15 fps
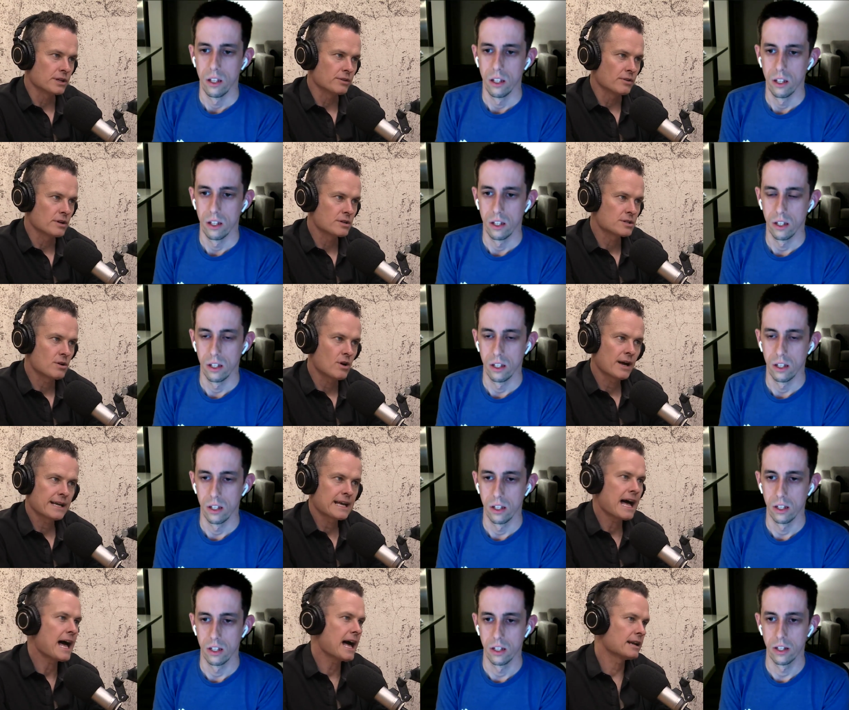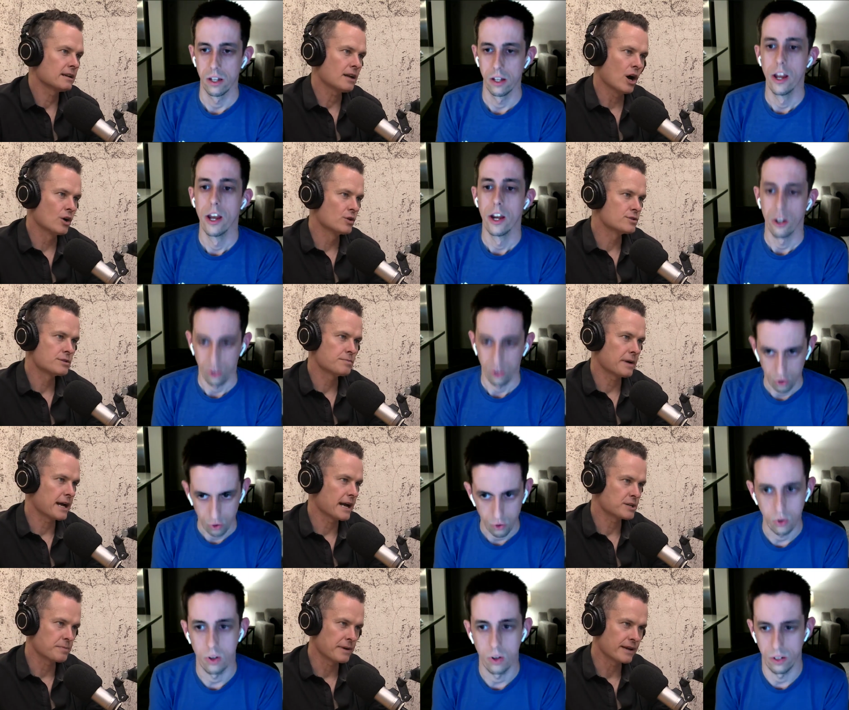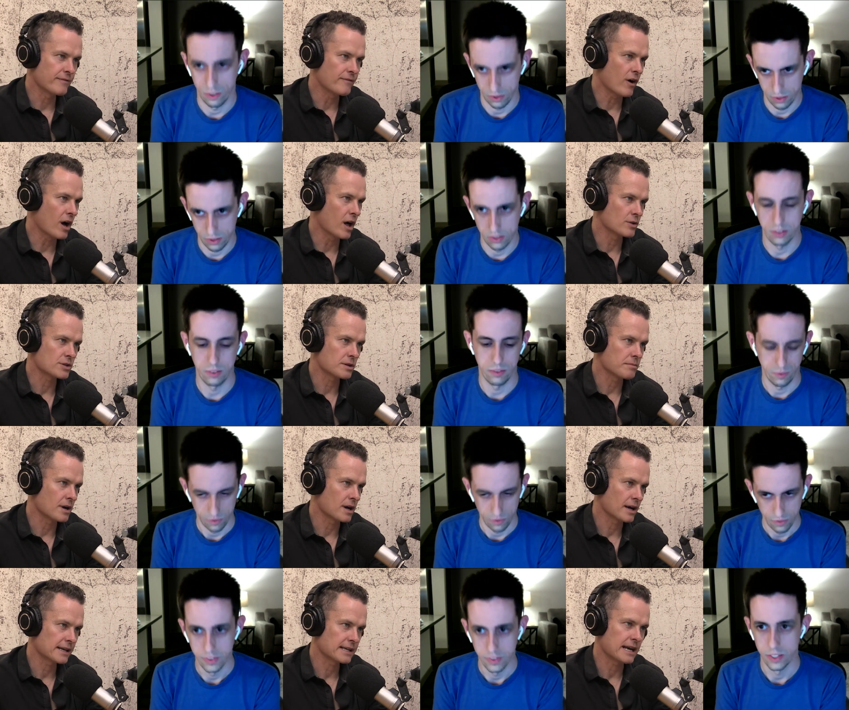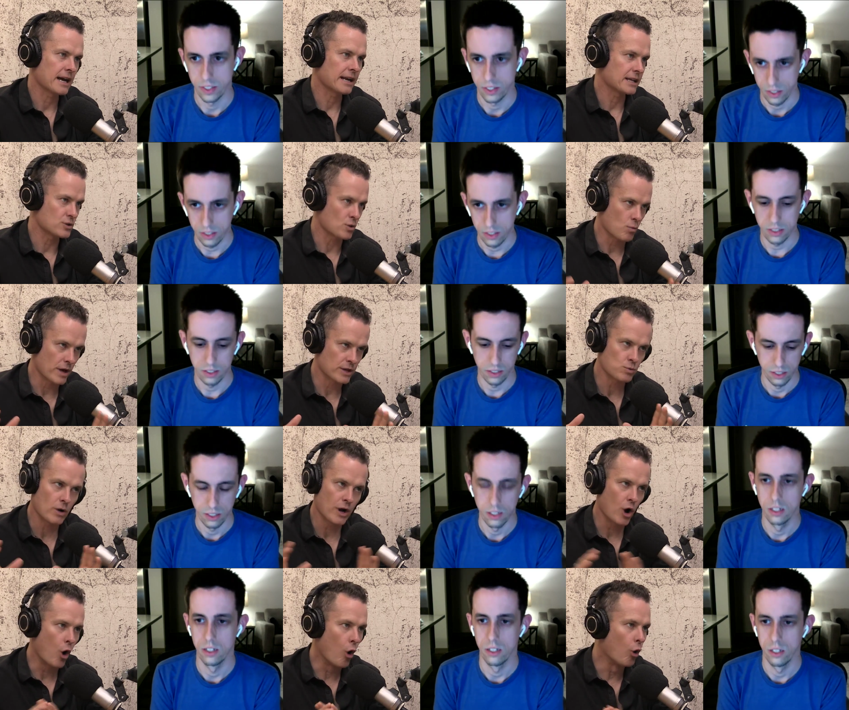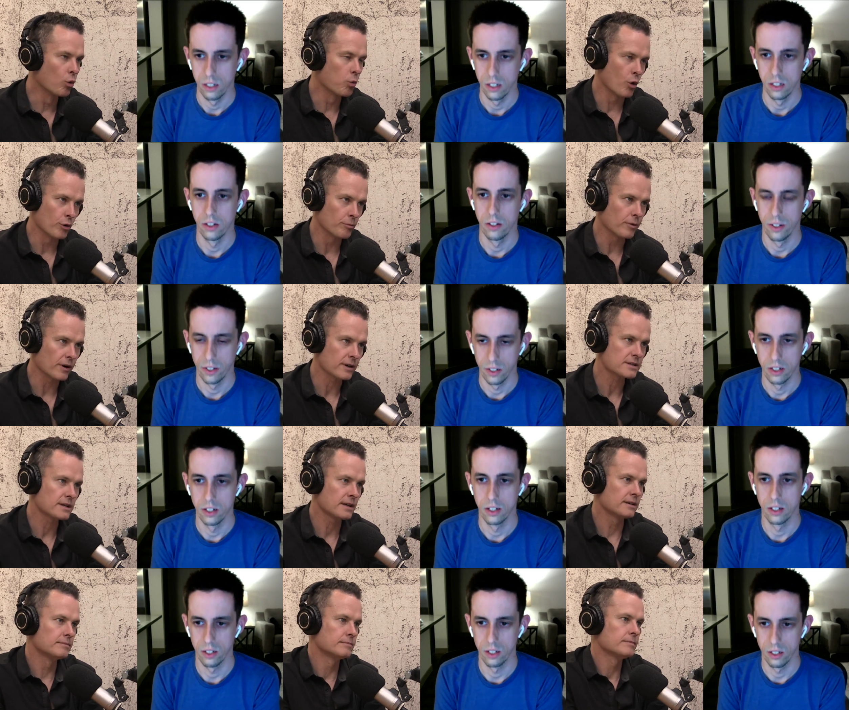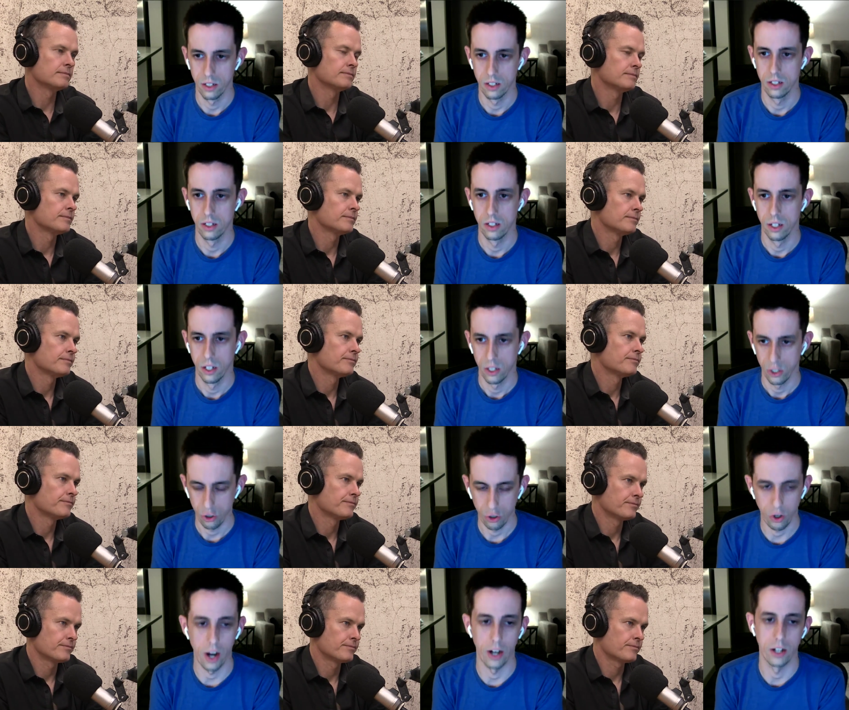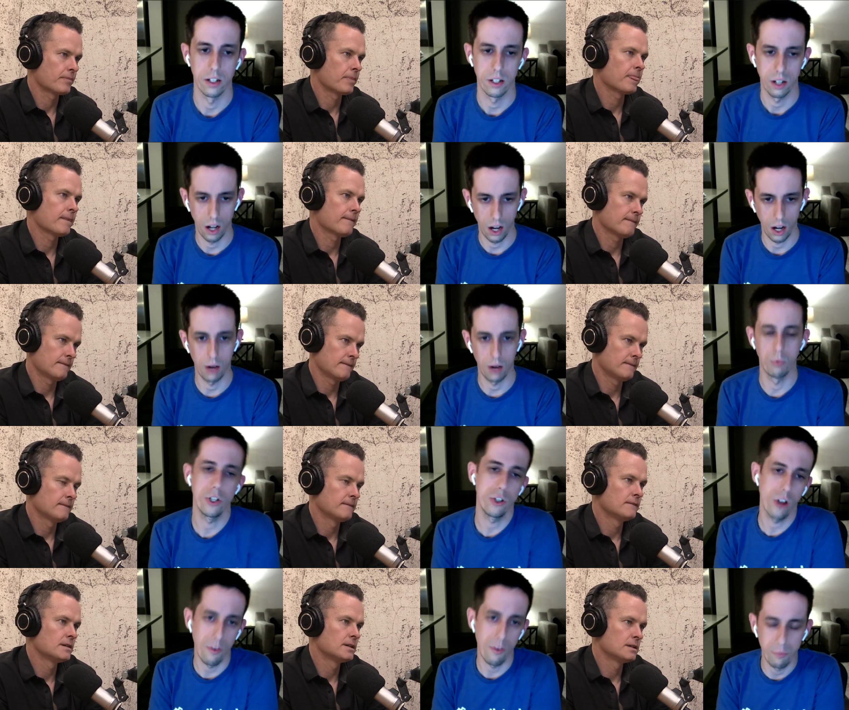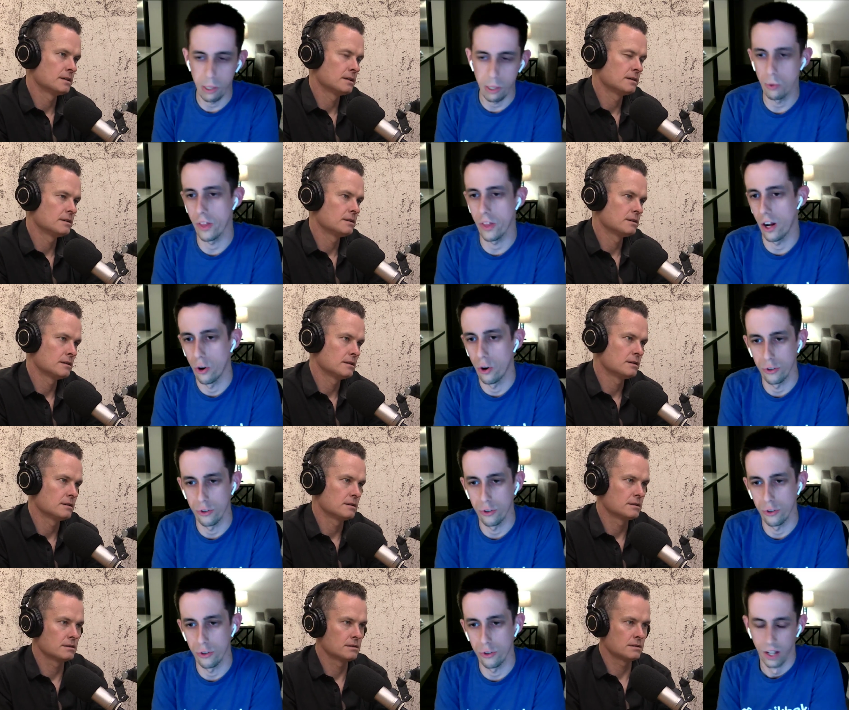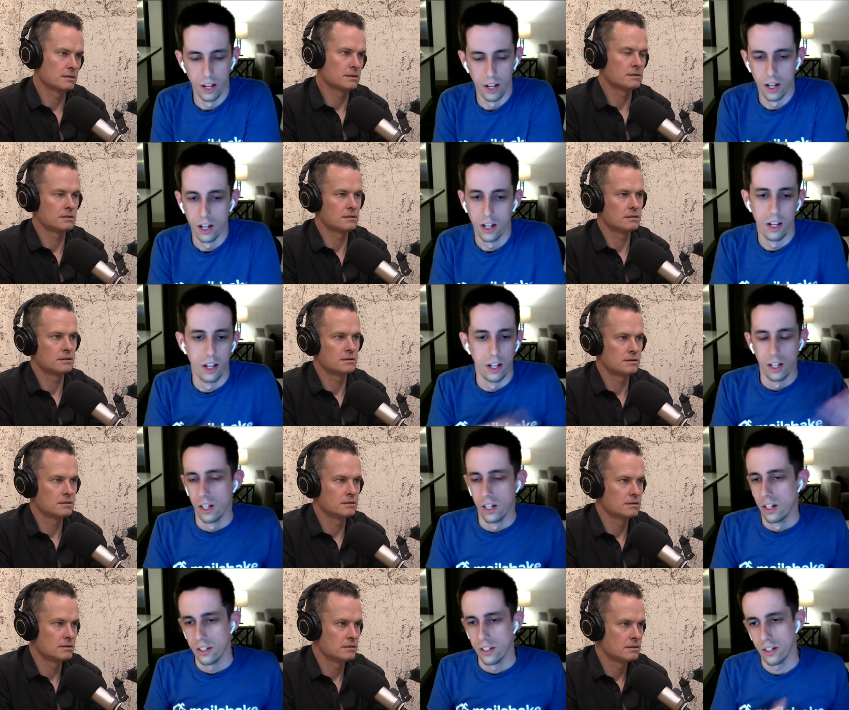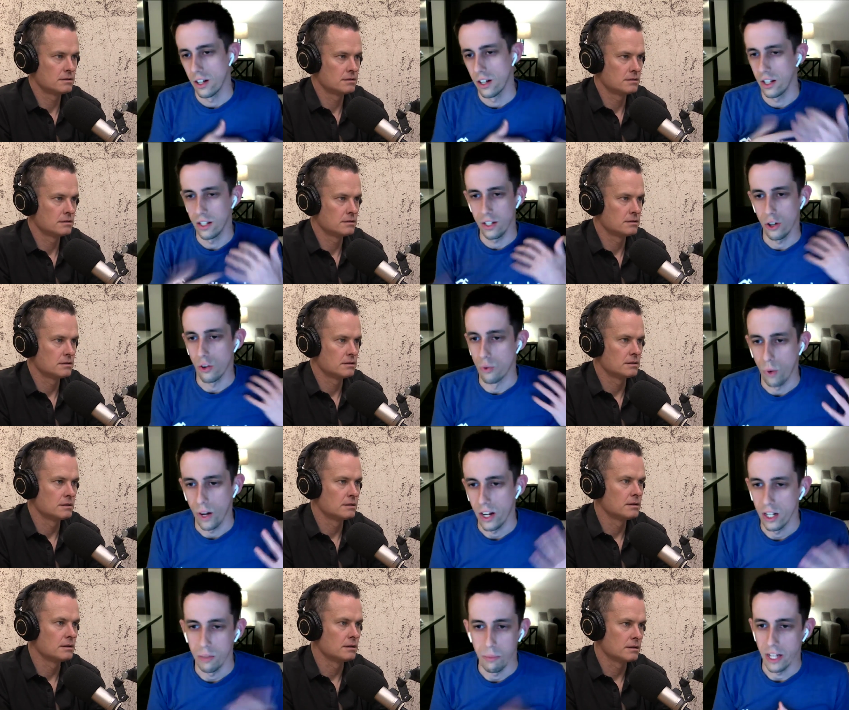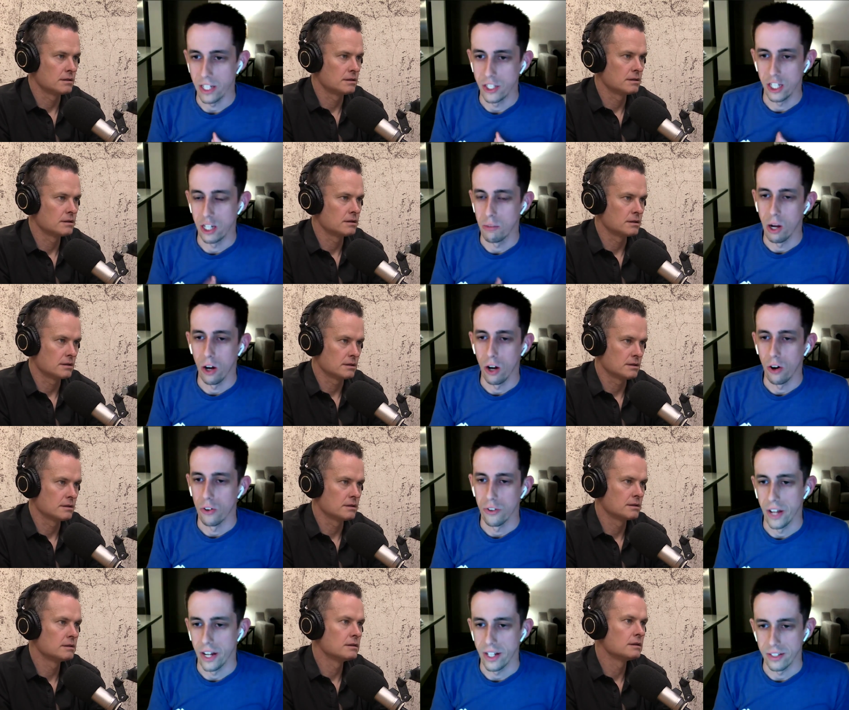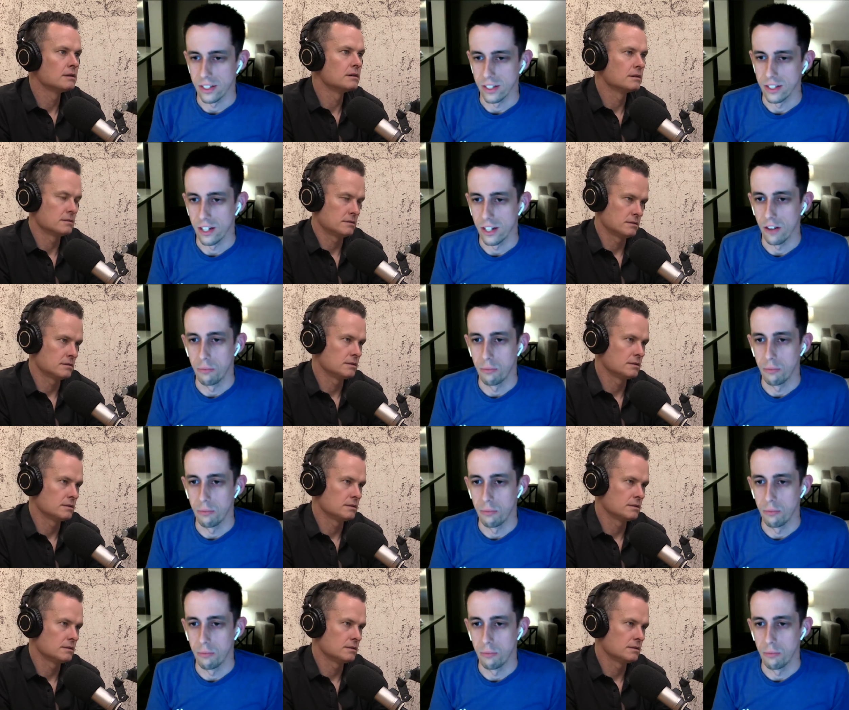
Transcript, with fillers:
Speaker 1: right? So I can't host PHP files on my account. It's all WordPress, yeah?
Speaker 2: Correct. We do have people that host, like, you know, random HTML sites and stuff,